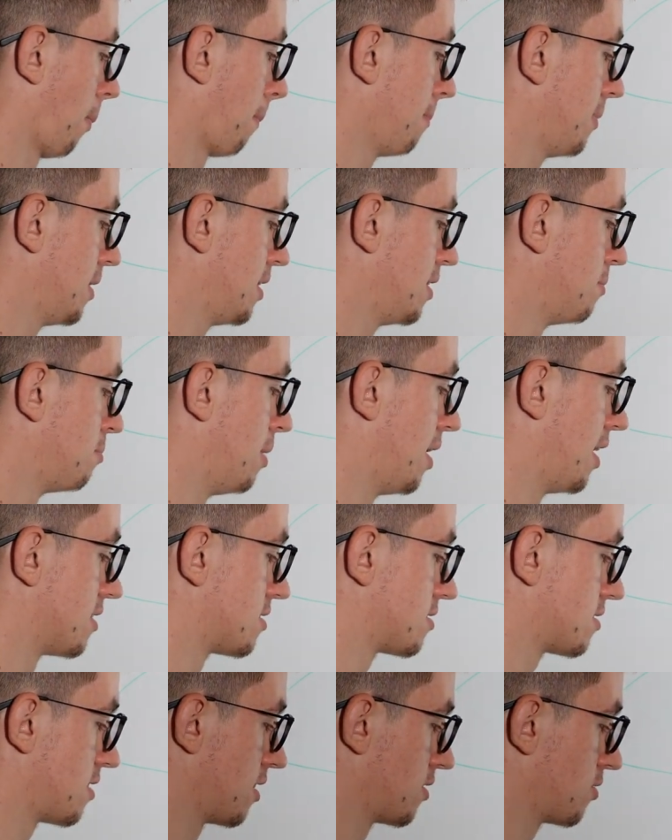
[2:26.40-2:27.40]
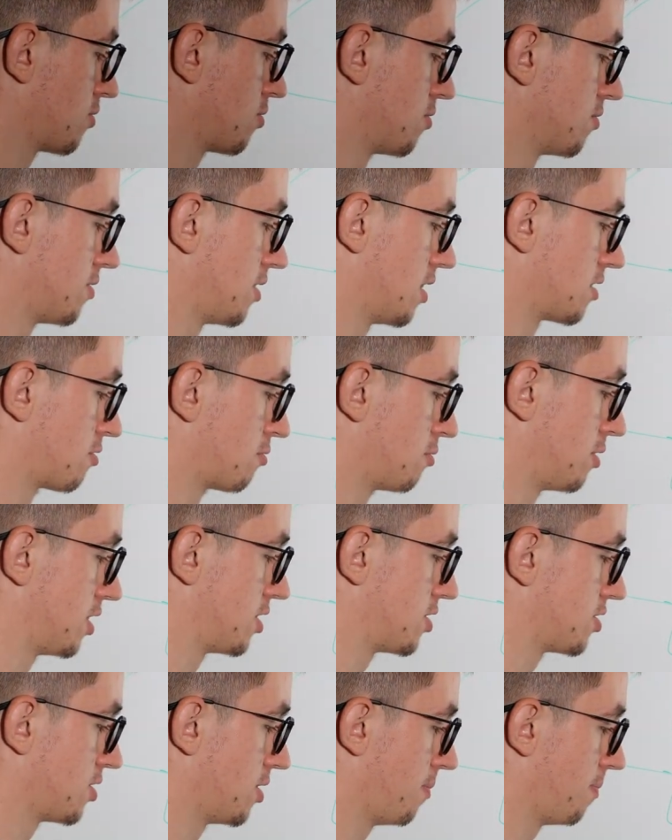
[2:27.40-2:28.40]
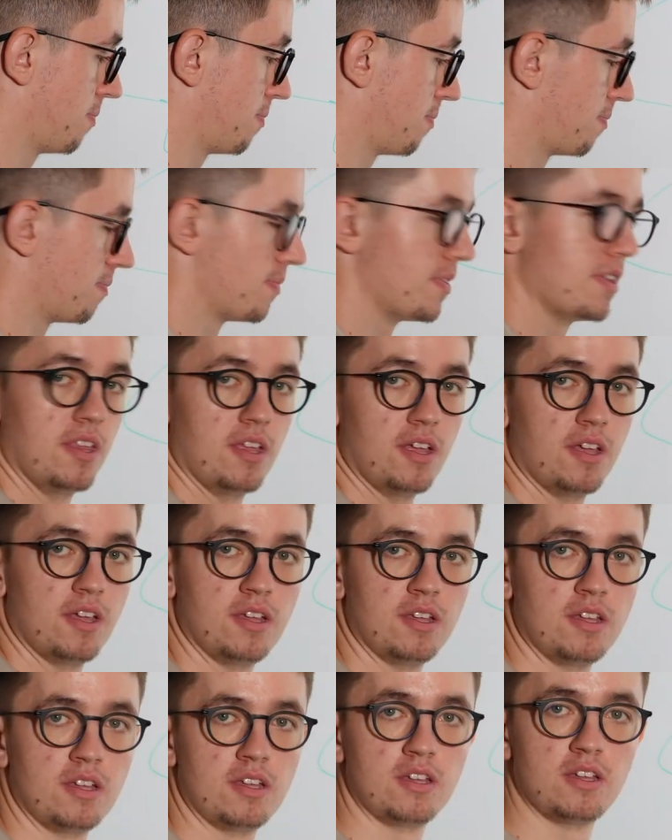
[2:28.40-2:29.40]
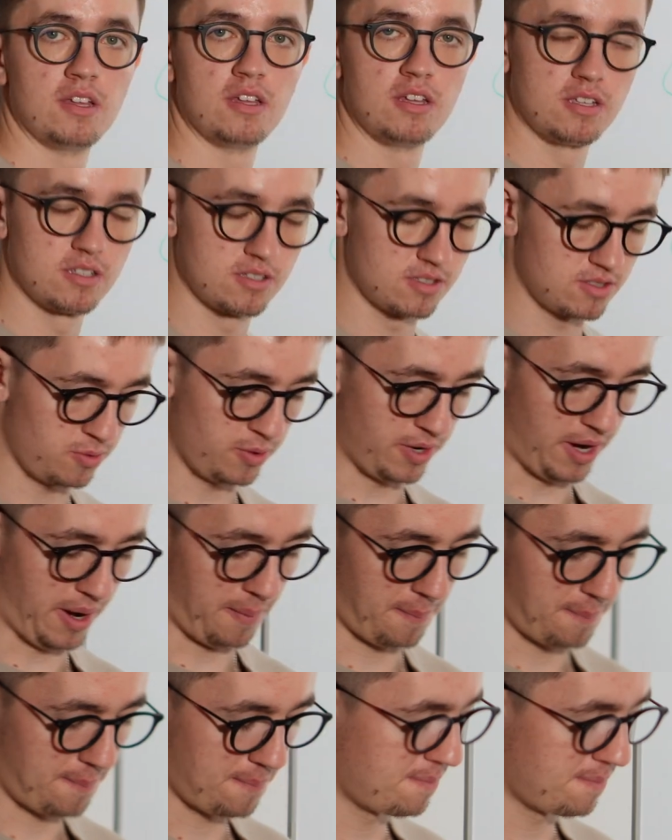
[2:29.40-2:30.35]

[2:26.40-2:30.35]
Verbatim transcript: be the best at content creation. So yeah,